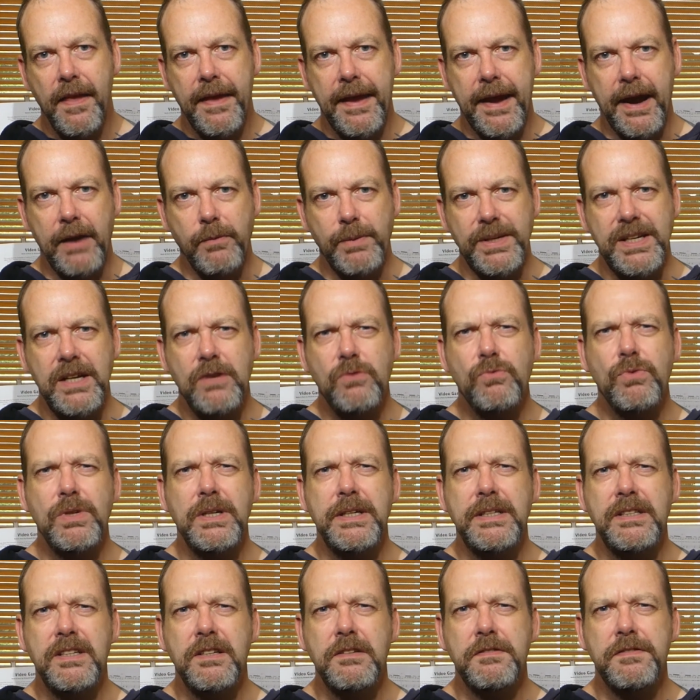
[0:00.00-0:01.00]
And we don't
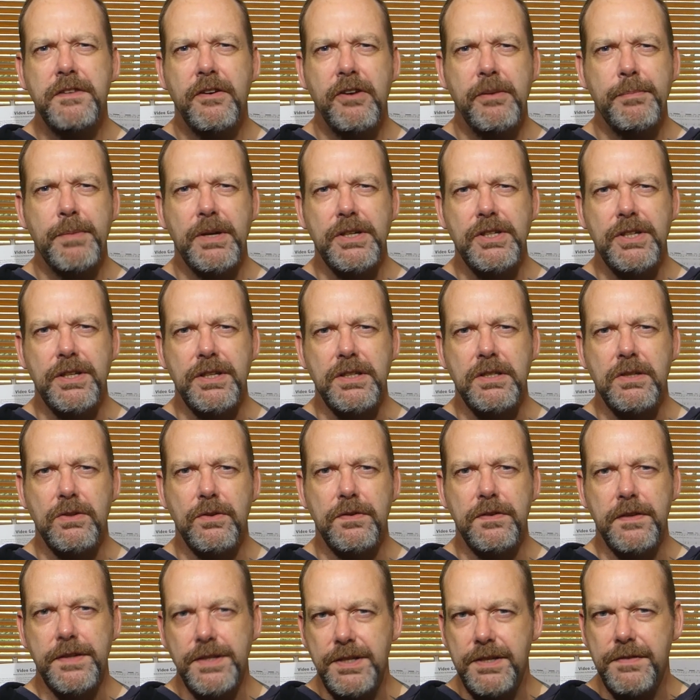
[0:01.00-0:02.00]
really do very much that's
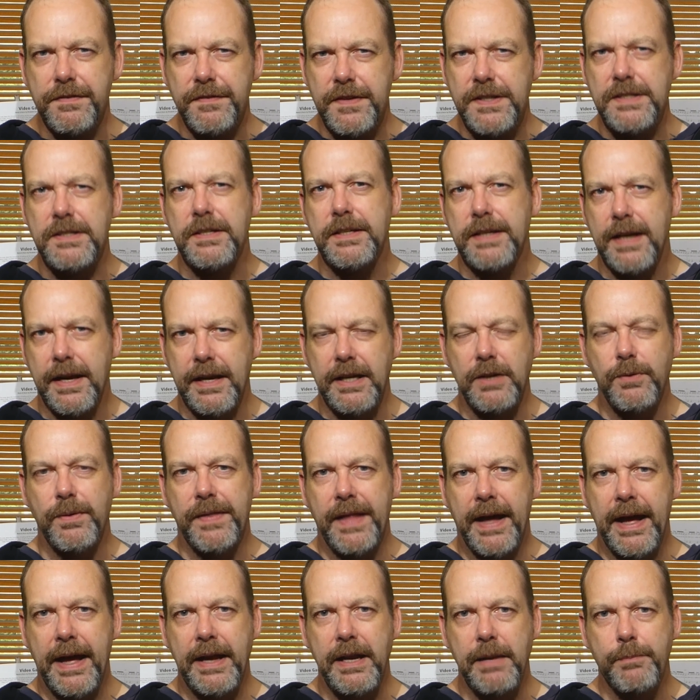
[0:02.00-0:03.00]
awfully sophisticated with
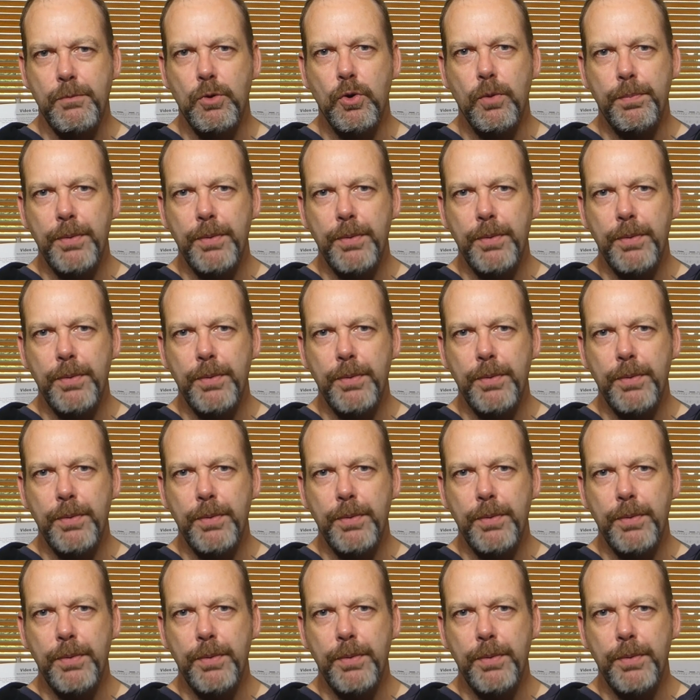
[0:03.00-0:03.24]
that anymore.